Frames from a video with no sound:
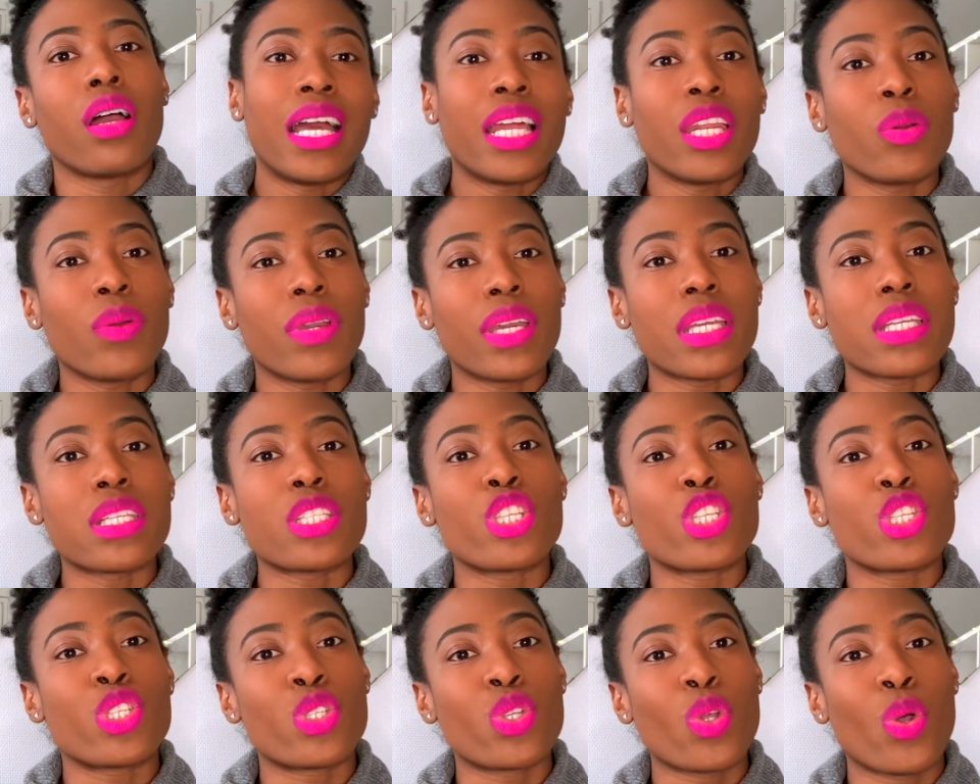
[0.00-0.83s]
Anyways,
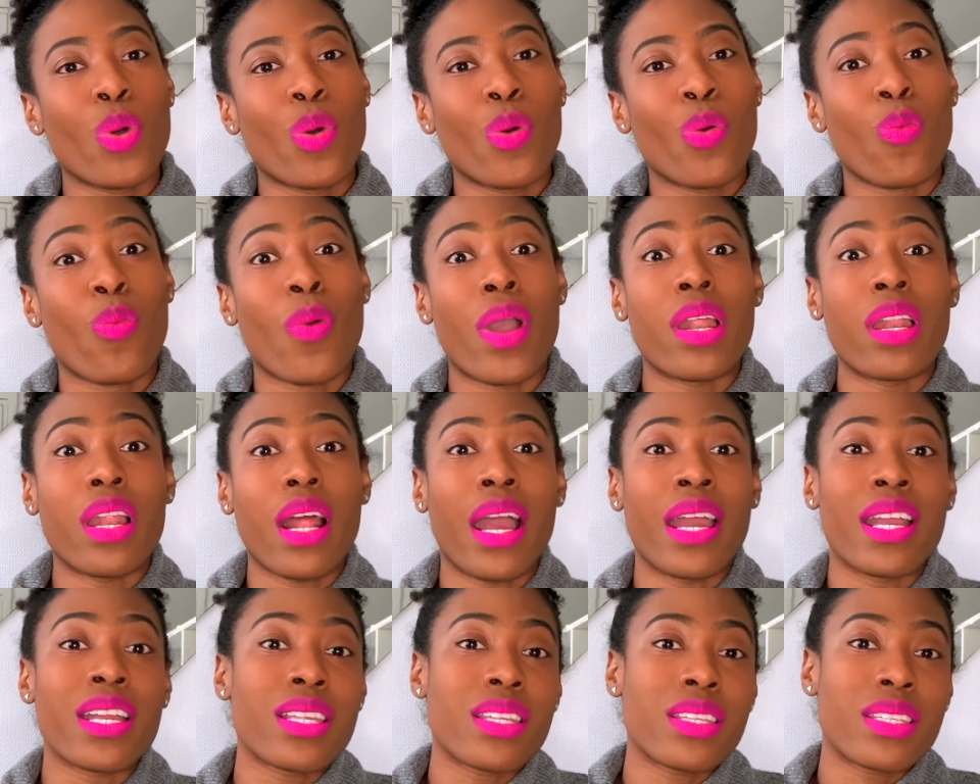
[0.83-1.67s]
so when
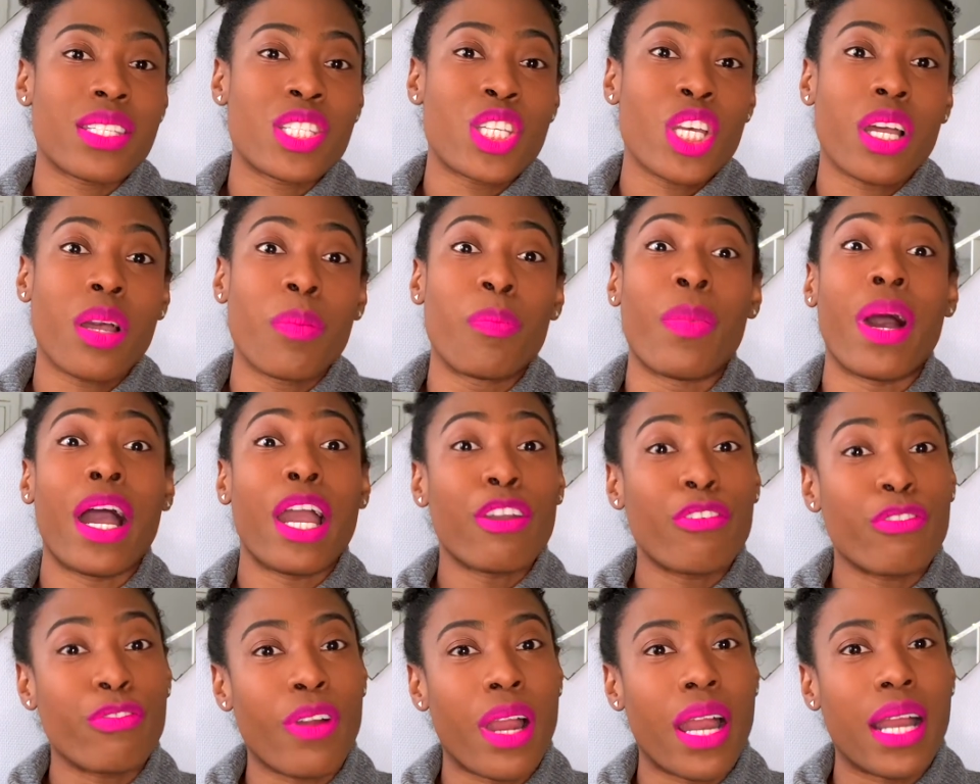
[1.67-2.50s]
I took my
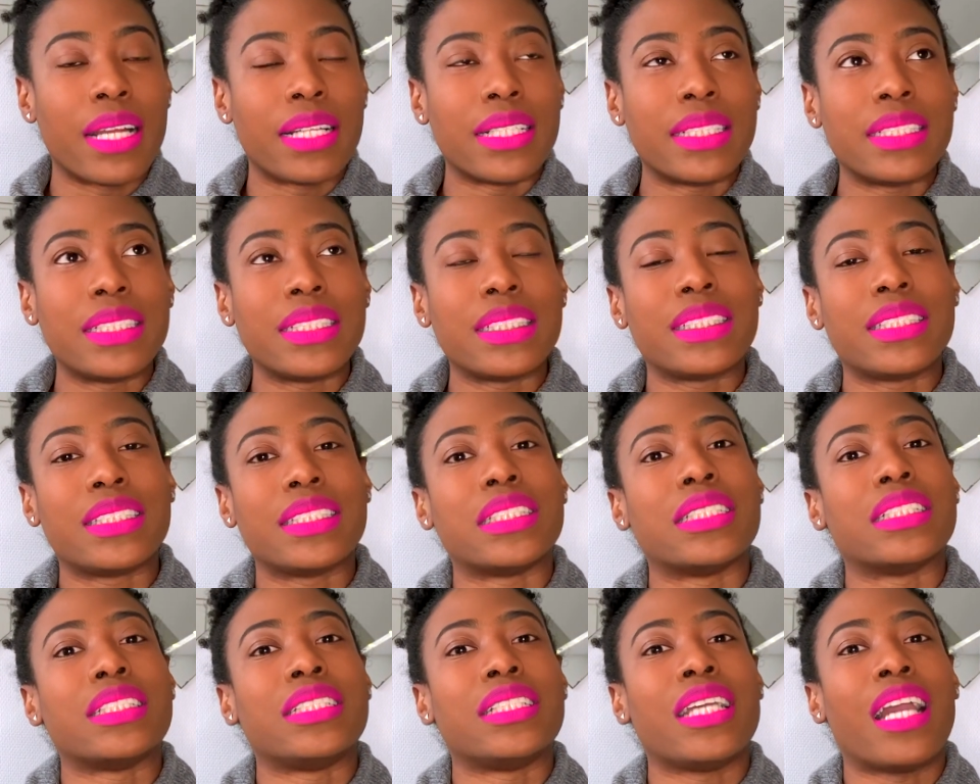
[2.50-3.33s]
friend
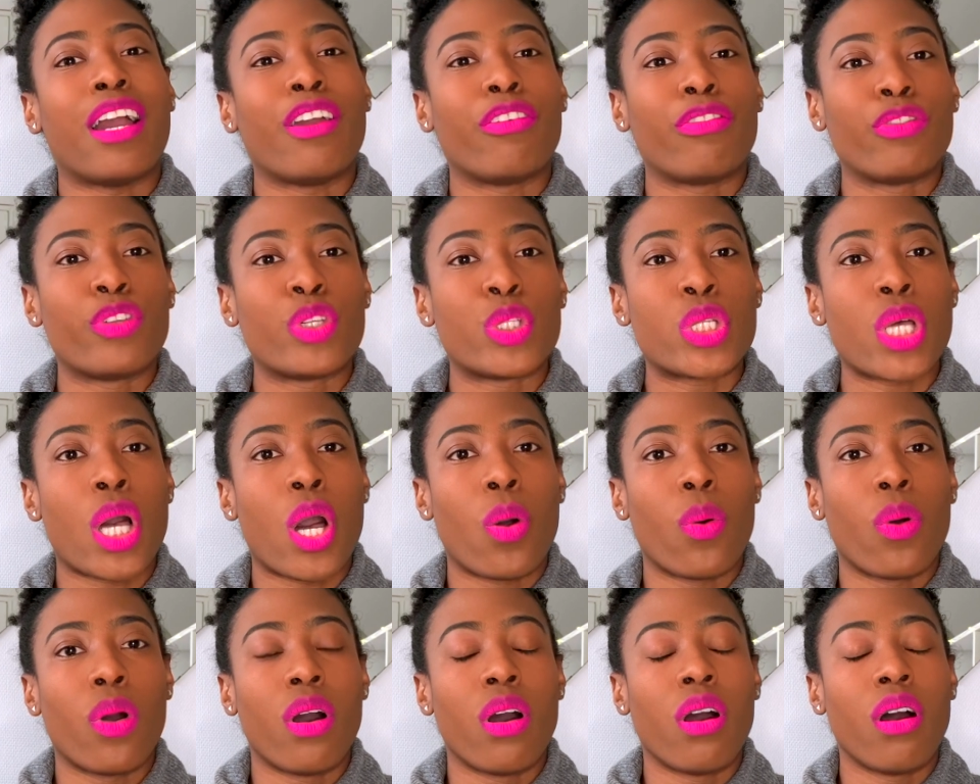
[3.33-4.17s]
to the Eiffel
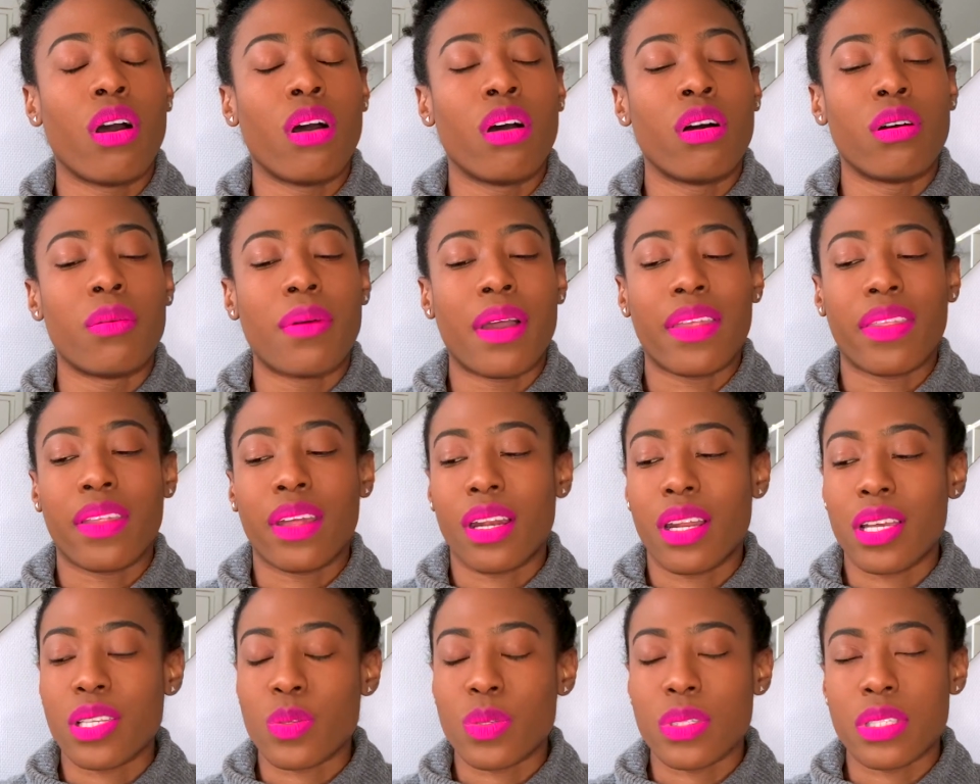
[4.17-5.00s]
Tower, I think
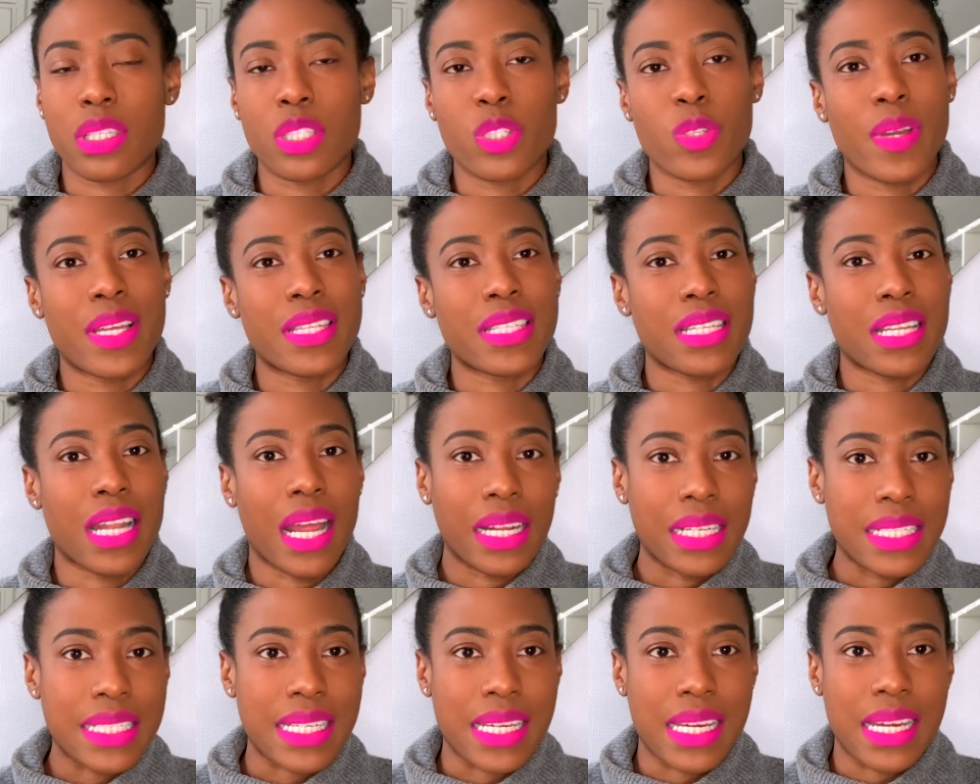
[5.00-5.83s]
this was in
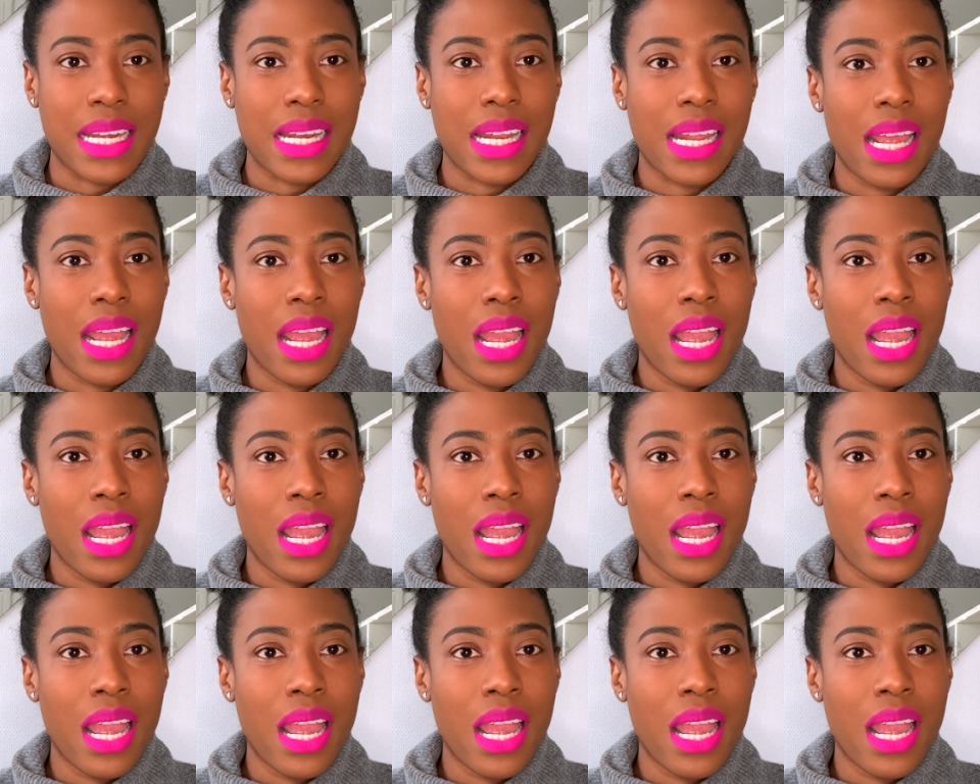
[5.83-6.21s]
2019,